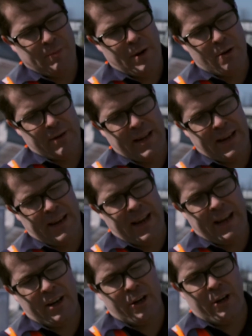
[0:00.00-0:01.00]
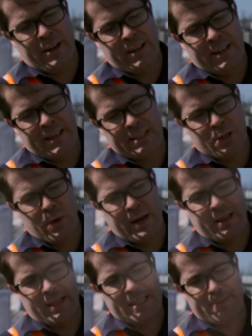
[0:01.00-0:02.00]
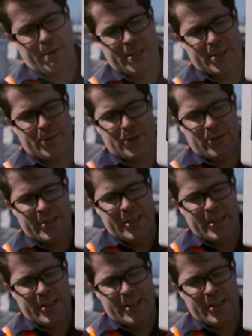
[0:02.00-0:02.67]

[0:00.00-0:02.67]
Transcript: bolt and nut on as quickly as possible.